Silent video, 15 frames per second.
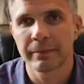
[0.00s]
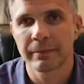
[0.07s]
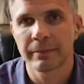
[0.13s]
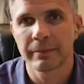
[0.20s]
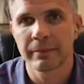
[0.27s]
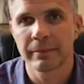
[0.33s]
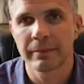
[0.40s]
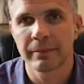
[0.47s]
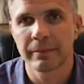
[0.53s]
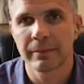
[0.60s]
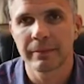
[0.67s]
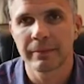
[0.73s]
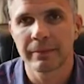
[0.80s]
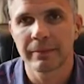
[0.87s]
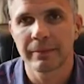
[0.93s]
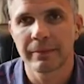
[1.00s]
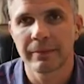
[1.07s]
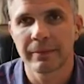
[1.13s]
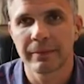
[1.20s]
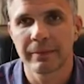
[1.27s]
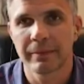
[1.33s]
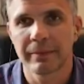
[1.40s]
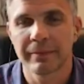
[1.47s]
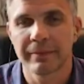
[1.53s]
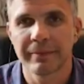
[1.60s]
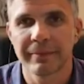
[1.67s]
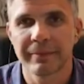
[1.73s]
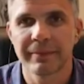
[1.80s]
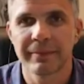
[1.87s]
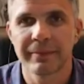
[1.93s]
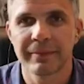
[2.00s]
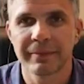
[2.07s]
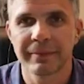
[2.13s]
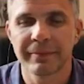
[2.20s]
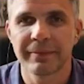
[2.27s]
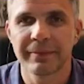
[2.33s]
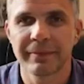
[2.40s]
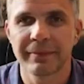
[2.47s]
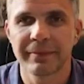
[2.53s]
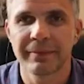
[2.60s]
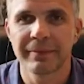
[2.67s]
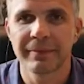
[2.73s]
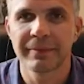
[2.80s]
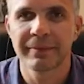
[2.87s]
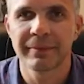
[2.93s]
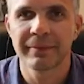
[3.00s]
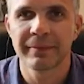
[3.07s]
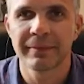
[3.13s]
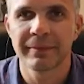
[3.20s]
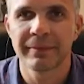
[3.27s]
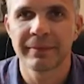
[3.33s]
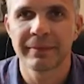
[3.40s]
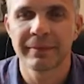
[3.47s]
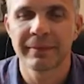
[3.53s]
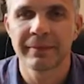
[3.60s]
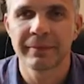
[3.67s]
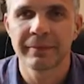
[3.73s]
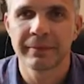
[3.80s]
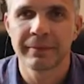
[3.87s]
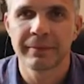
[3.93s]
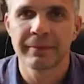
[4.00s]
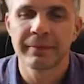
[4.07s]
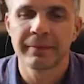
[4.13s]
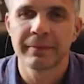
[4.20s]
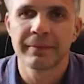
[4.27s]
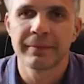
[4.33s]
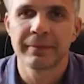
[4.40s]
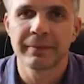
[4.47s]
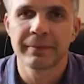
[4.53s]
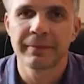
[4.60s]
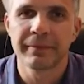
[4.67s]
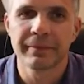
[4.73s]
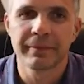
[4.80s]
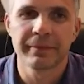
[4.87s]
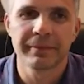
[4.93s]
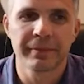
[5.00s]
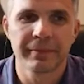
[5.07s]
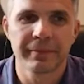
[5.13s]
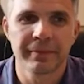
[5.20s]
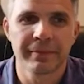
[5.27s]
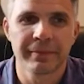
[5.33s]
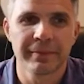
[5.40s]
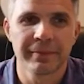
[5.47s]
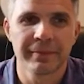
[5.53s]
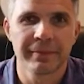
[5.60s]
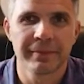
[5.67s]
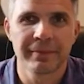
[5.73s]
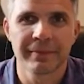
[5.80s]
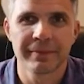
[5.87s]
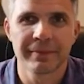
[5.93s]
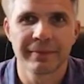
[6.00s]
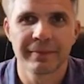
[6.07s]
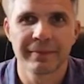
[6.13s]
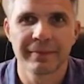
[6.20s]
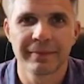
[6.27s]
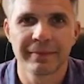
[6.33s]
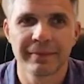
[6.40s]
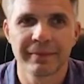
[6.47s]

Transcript: This person isn't speaking.